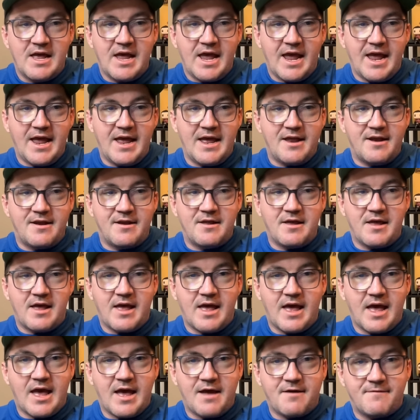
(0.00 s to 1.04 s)
and
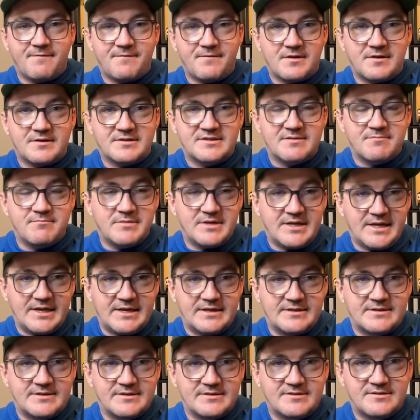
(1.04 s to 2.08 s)
have some
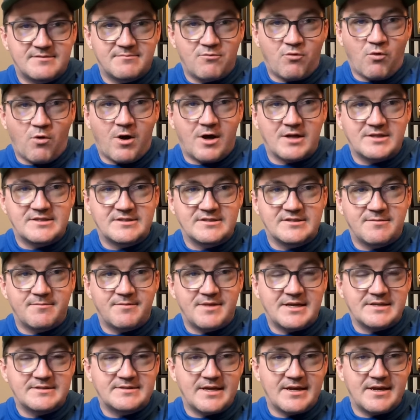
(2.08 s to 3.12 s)
needs and some wants and some
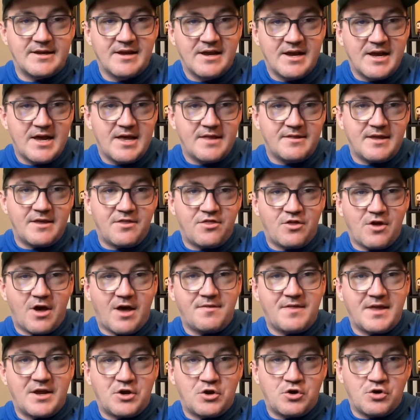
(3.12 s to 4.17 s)
things they thought
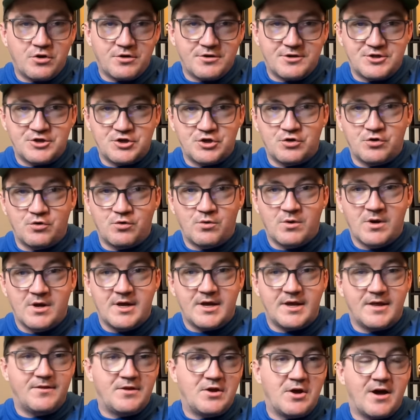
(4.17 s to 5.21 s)
they could do
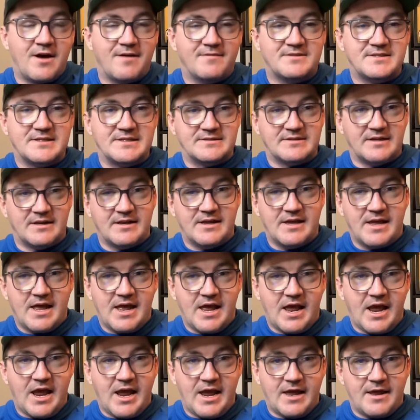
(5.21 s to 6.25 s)
in the offseason.
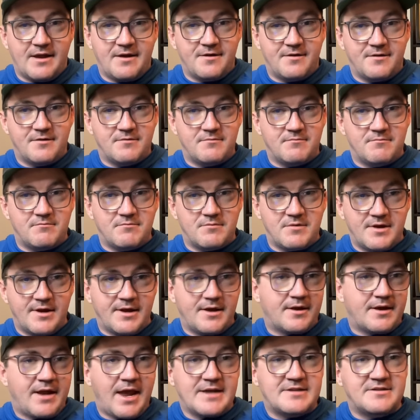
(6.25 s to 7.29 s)
And
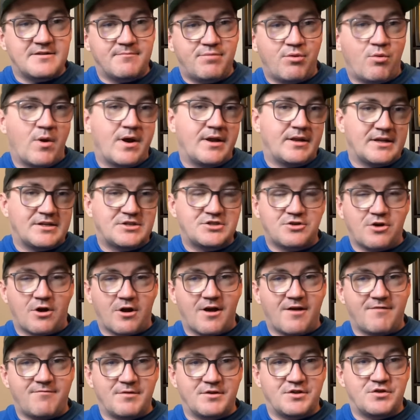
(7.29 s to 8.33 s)
case in point, let's start
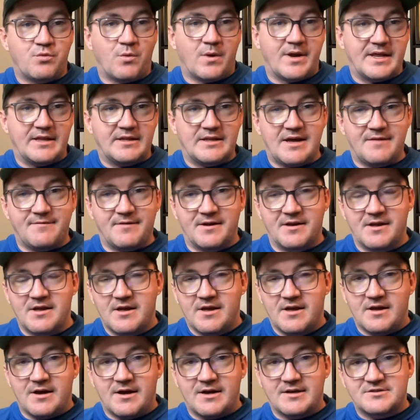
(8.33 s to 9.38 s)
off with 2011.
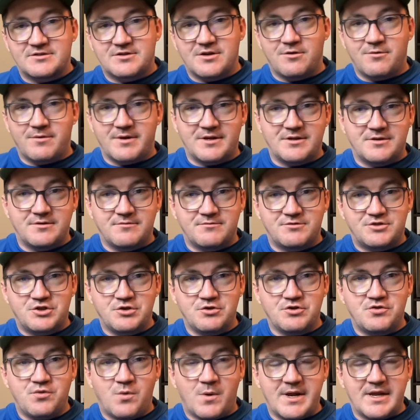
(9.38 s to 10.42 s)
So in
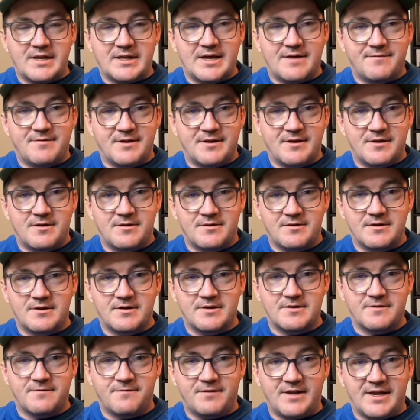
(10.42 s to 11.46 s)
June 2011,
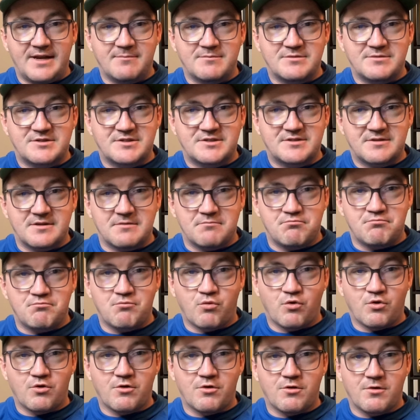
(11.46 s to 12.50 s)
the Flames
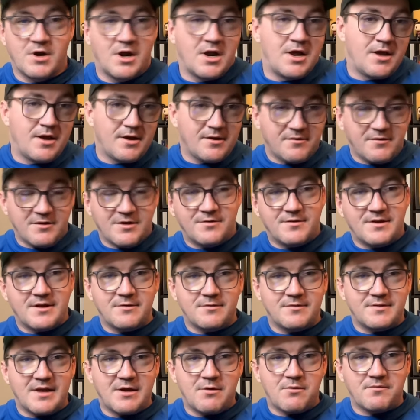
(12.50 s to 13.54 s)
were,
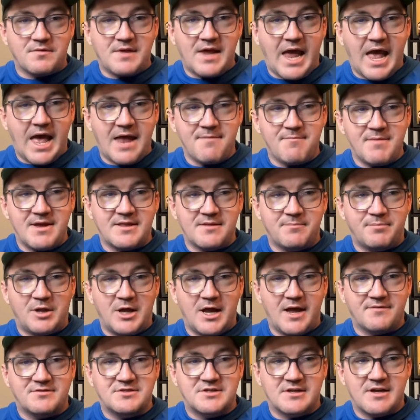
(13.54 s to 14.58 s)
they hadn't made the
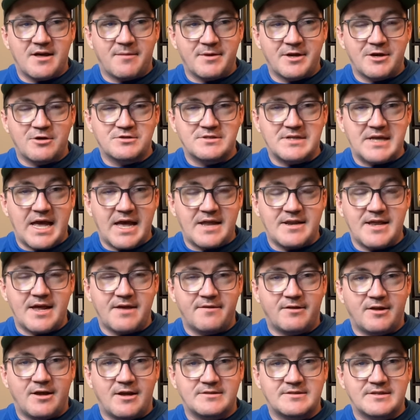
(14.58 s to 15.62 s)
playoffs in a couple of years. They hadn't had a
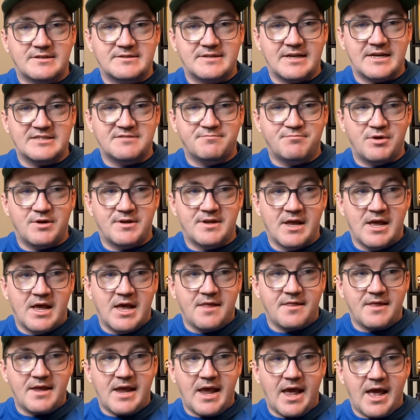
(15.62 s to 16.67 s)
lot of success, but
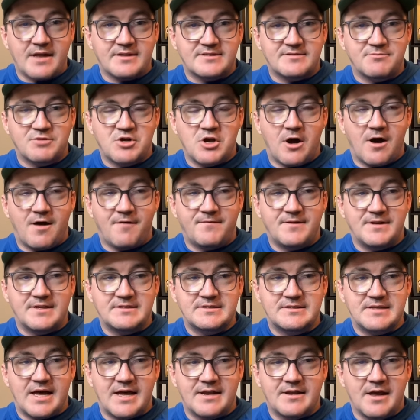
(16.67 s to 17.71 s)
they had some confidence
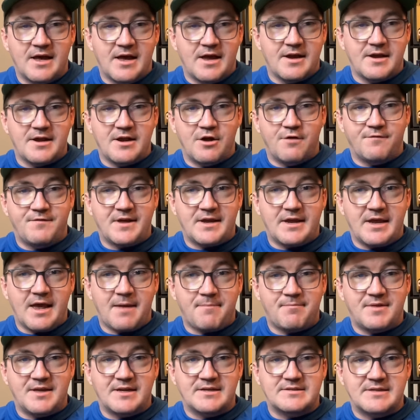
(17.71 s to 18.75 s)
that, if they kept
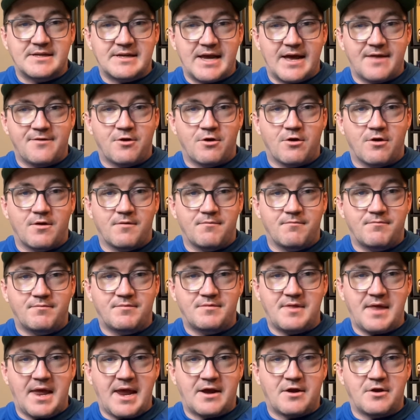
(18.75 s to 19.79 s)
things together,
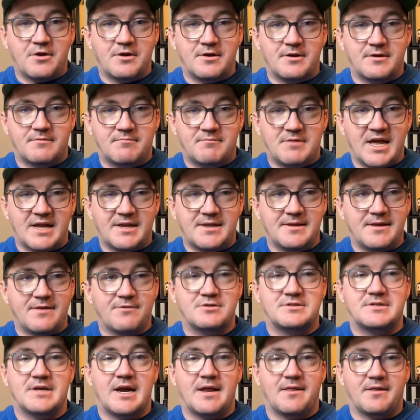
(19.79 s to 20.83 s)
they could get to the other
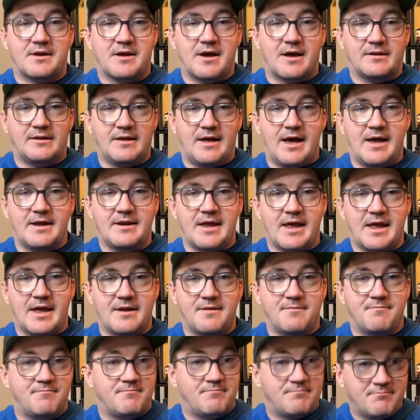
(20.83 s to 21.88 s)
side of the cut line
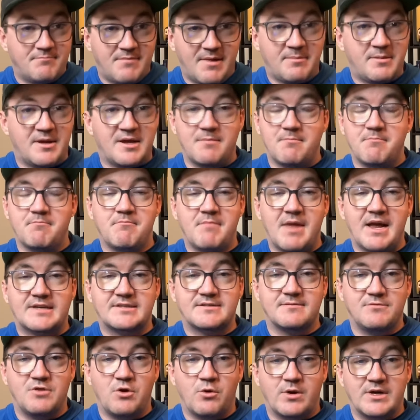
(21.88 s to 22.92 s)
and maybe make
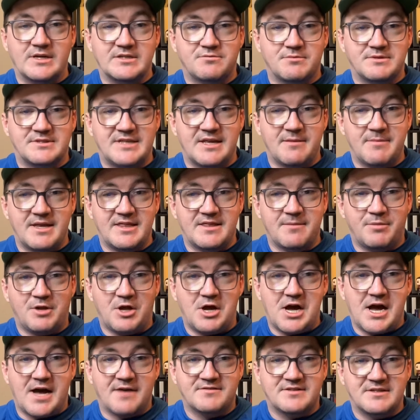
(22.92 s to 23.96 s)
some noise once they made the
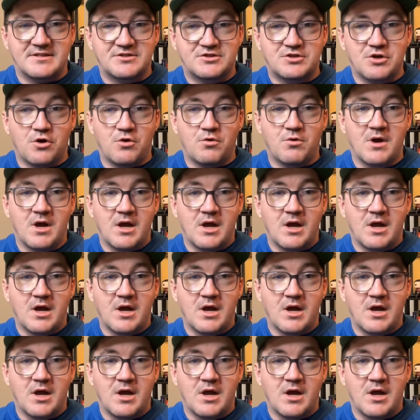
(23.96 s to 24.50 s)
playoffs. And so